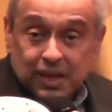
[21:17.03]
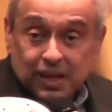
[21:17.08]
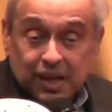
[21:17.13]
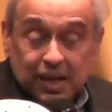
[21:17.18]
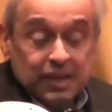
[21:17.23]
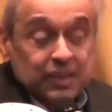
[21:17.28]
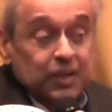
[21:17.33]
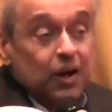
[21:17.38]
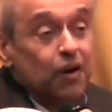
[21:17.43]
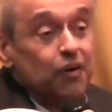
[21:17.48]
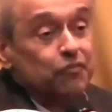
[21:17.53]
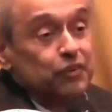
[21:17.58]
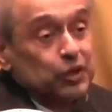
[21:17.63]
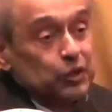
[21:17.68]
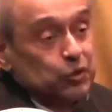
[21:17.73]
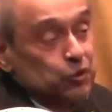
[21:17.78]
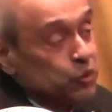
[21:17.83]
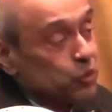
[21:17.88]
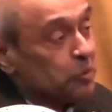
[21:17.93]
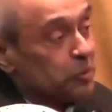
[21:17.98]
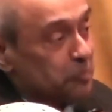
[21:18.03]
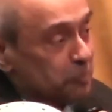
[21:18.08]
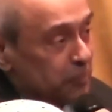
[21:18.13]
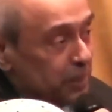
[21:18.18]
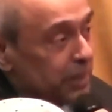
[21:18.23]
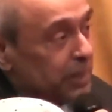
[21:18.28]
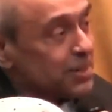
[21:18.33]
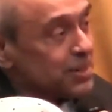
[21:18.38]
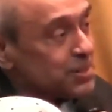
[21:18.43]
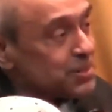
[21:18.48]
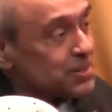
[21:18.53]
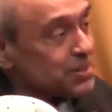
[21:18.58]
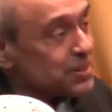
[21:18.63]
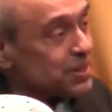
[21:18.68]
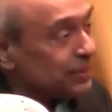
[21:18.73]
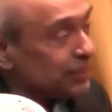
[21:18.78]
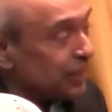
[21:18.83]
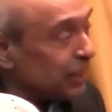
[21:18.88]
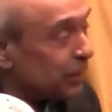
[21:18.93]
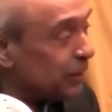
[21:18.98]
and our fellow human beings.
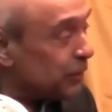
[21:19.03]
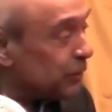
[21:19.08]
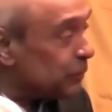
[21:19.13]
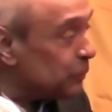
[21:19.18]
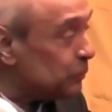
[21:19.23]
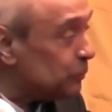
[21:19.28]
Thank you.